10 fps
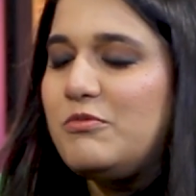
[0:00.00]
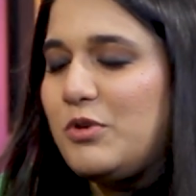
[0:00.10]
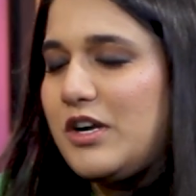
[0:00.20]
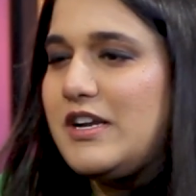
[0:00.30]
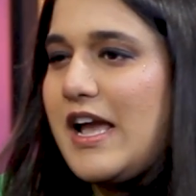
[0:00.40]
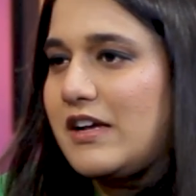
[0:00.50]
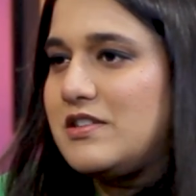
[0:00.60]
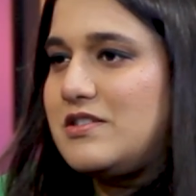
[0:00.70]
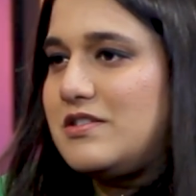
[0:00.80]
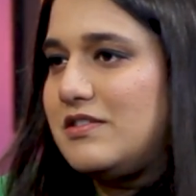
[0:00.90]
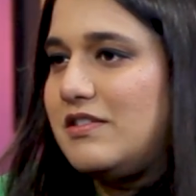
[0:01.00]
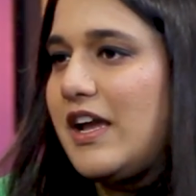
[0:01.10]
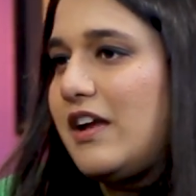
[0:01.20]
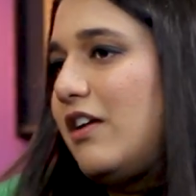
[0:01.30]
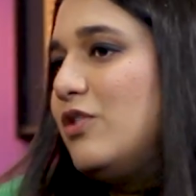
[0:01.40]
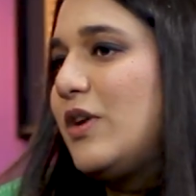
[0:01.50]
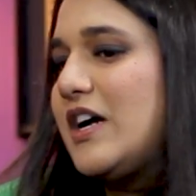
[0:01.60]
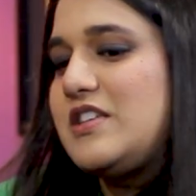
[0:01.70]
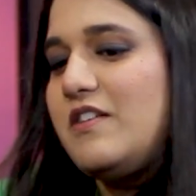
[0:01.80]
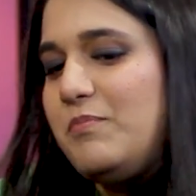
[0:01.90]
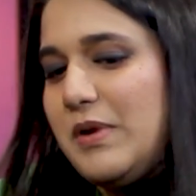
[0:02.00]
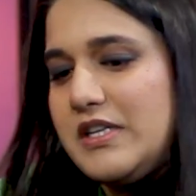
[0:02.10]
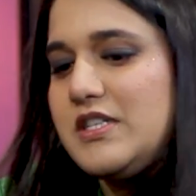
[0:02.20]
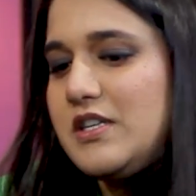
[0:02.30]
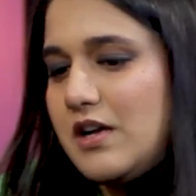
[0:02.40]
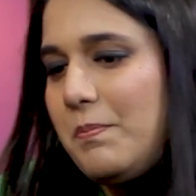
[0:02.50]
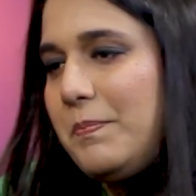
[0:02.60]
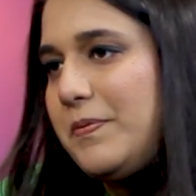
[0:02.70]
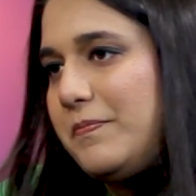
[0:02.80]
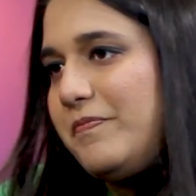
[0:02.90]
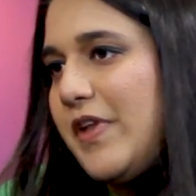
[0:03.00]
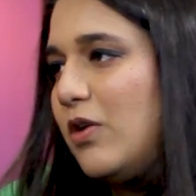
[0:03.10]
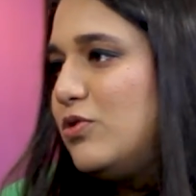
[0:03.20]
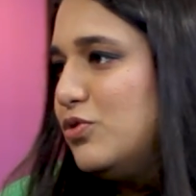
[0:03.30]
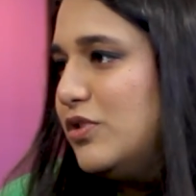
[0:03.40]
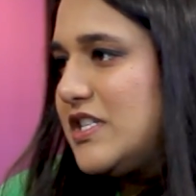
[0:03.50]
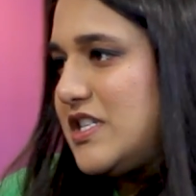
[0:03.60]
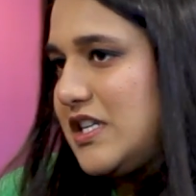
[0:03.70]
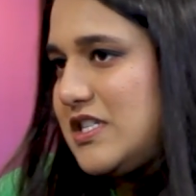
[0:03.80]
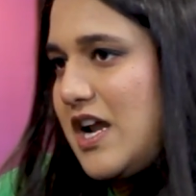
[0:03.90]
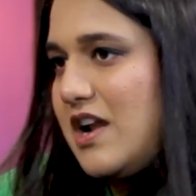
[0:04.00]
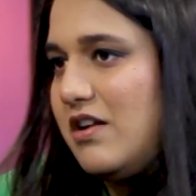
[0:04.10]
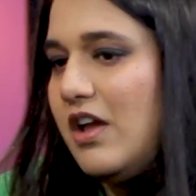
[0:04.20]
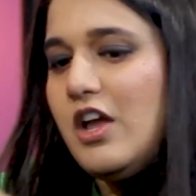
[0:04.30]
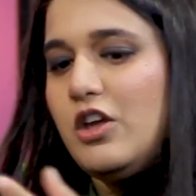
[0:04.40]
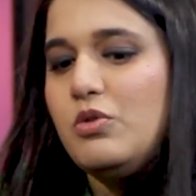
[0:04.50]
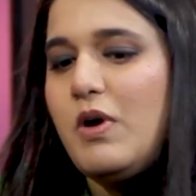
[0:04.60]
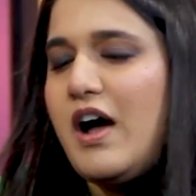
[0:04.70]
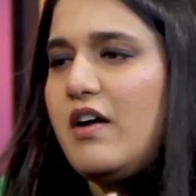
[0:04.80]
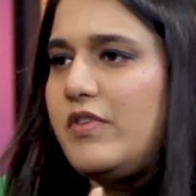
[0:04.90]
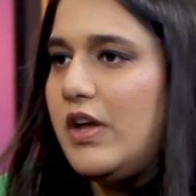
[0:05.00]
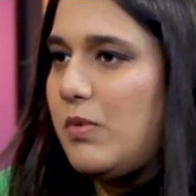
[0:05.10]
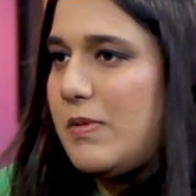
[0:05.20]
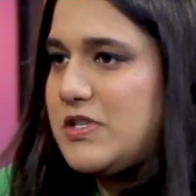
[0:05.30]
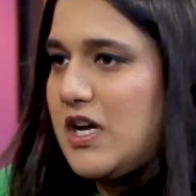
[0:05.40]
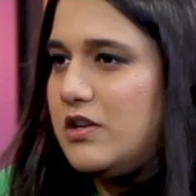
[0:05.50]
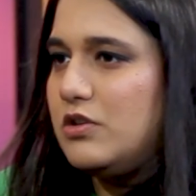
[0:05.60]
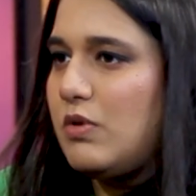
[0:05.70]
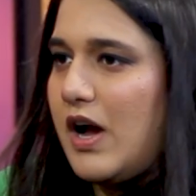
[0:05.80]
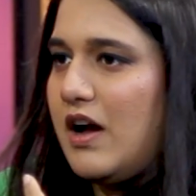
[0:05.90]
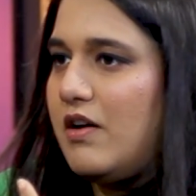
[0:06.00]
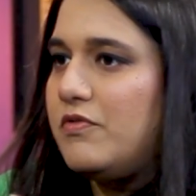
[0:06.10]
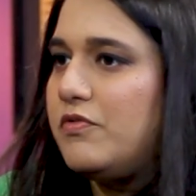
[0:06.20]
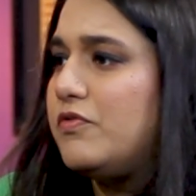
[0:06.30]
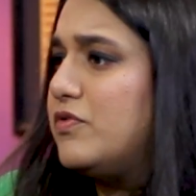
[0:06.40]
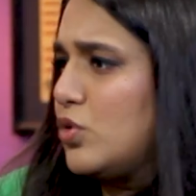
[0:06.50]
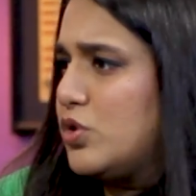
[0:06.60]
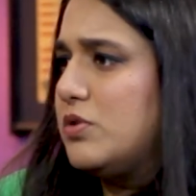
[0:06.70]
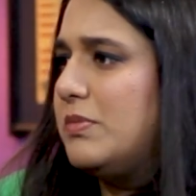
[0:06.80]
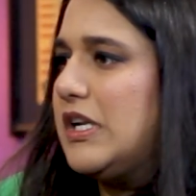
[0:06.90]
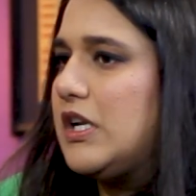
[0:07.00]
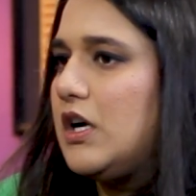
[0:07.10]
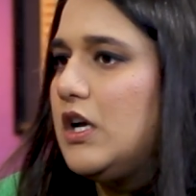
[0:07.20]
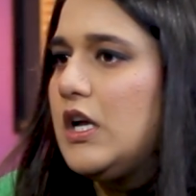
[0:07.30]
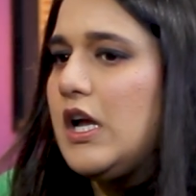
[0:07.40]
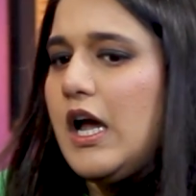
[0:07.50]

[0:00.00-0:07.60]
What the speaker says: What next? Like, you guys have built it up now to this extent. You have a website, you have social media.